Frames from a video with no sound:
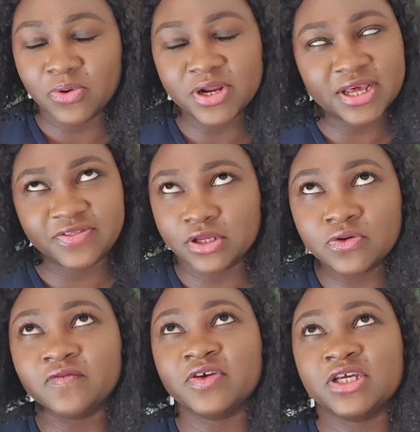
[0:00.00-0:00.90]
When I think
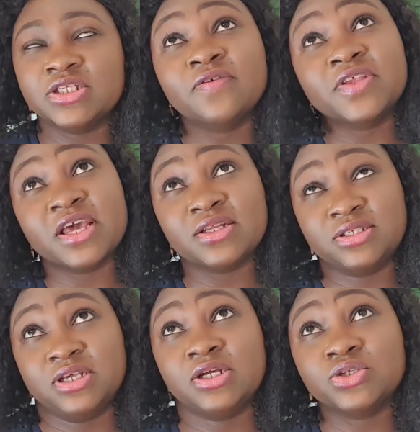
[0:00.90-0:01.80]
of it, of the health
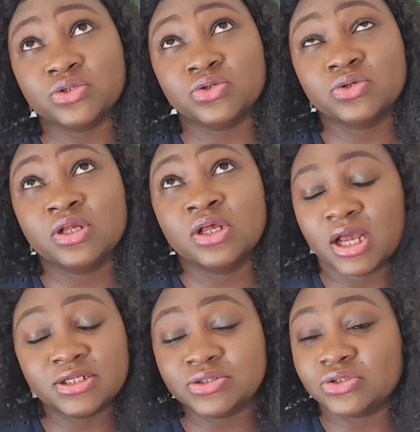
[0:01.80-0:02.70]
sector,
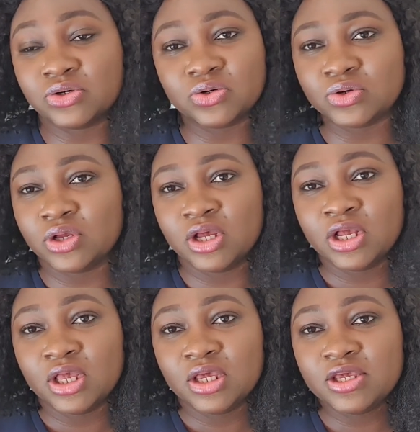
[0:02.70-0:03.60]
I don't know
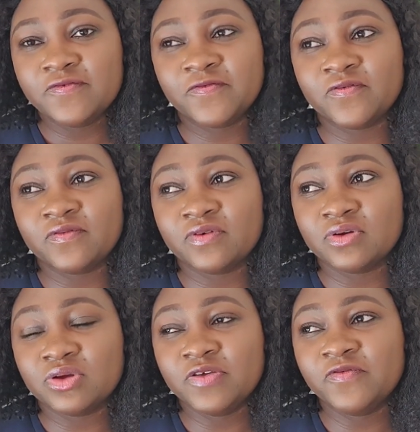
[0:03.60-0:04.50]
if
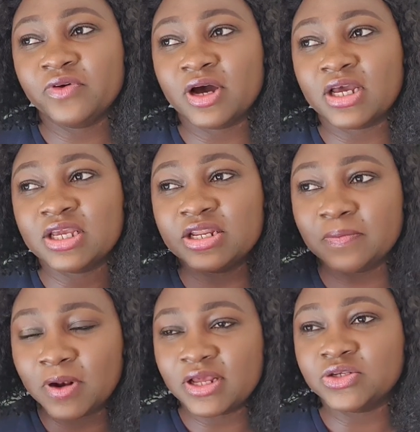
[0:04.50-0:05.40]
you are in a
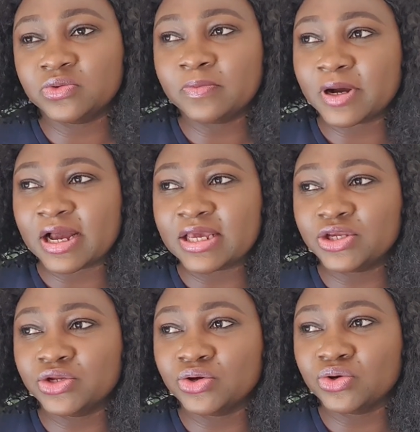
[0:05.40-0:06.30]
place whereby
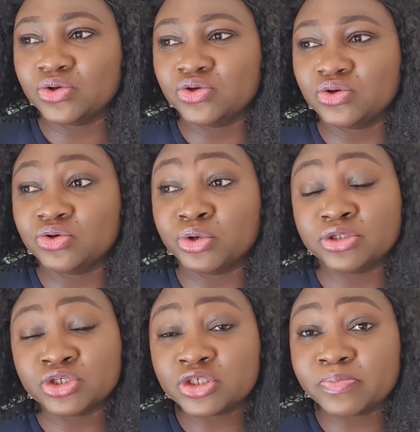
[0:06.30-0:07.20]
you're
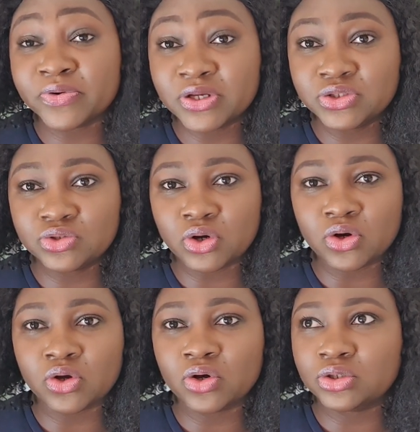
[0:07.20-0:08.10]
just praying to
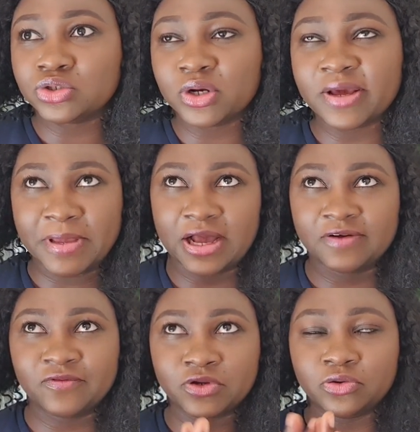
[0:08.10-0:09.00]
God, don't let me
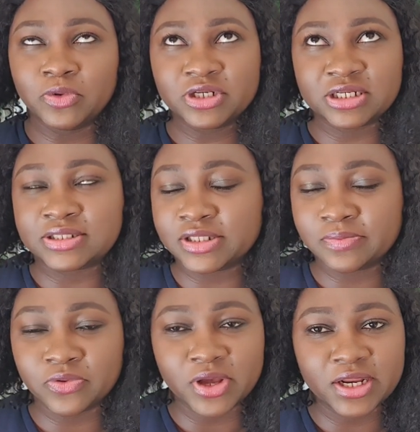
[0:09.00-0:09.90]
have more than
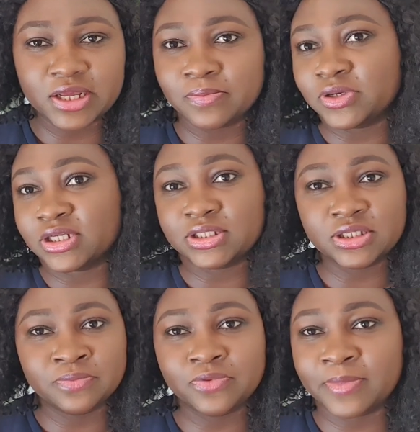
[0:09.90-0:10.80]
simple headache, more than
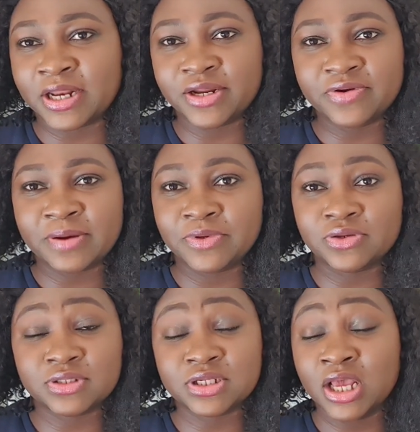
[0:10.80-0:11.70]
simple malaria,
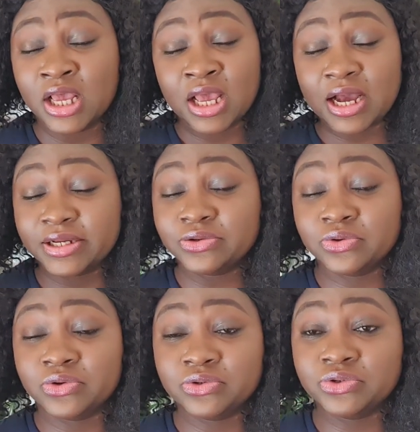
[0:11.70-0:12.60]
because I
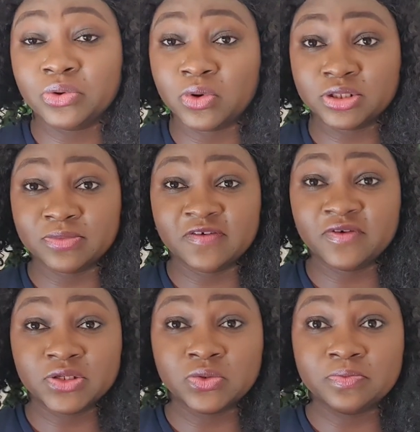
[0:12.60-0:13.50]
don't know what my
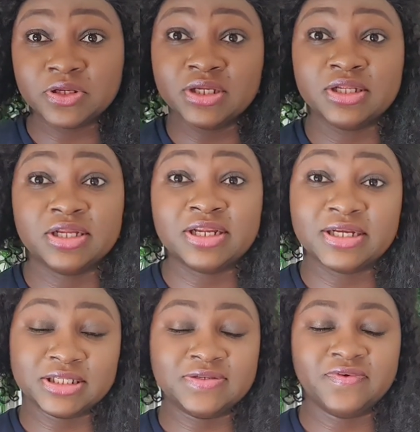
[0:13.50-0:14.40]
fate will be, then that
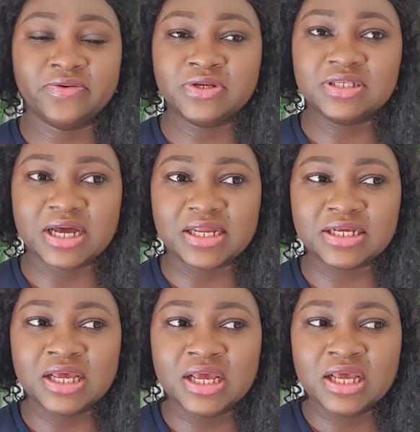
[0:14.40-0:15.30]
is very sad.
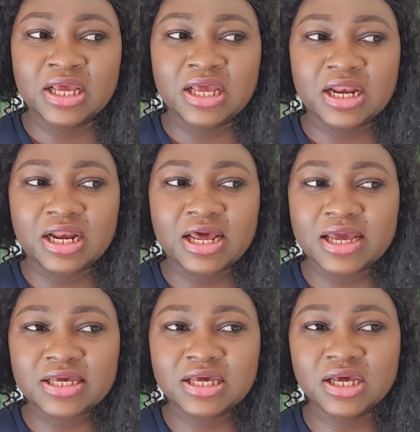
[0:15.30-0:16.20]

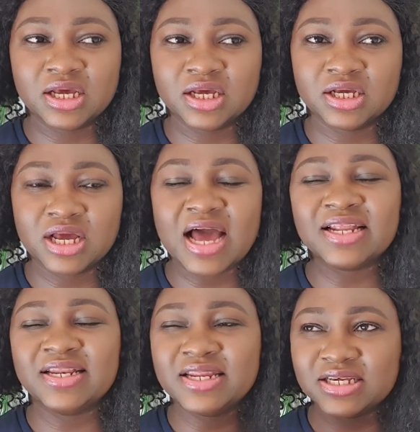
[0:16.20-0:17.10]
Like,
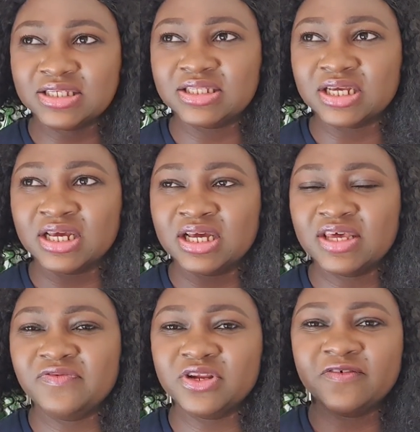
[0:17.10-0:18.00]
at least
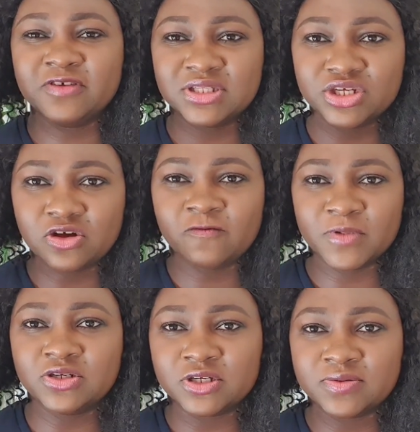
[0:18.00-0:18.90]
even if it's the
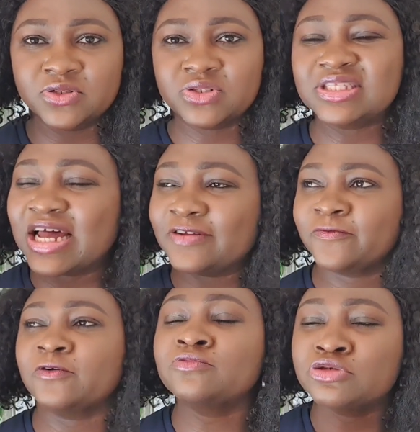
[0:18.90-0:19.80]
government hospital, start
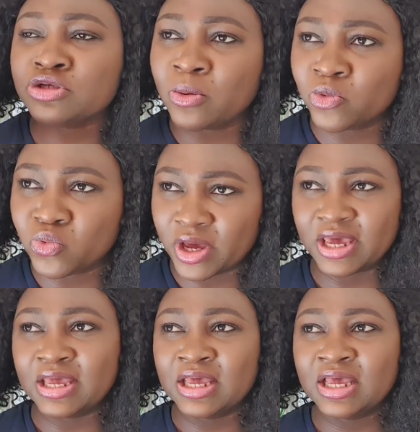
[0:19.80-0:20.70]
from
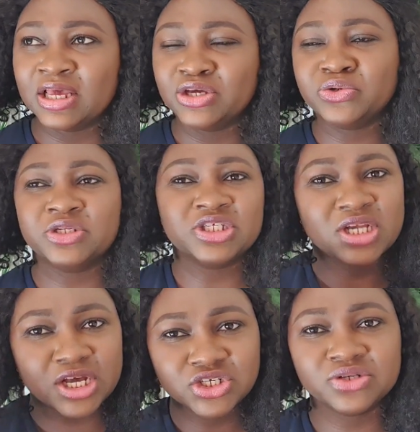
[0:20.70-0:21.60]
somewhere. The
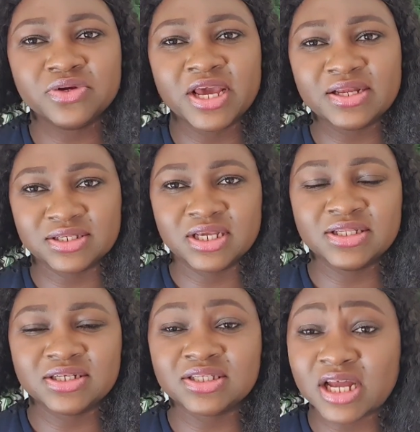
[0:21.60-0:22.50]
tertiary health
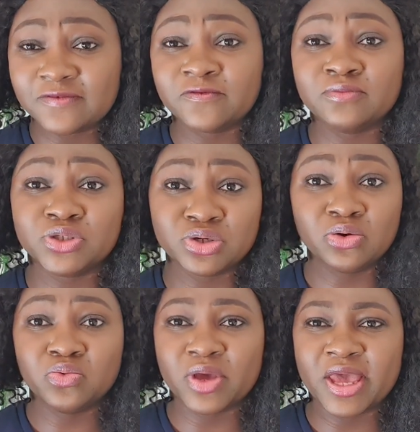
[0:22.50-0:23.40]
center, start from
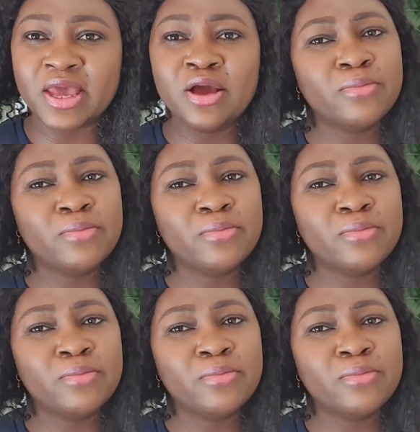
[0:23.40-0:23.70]
somewhere.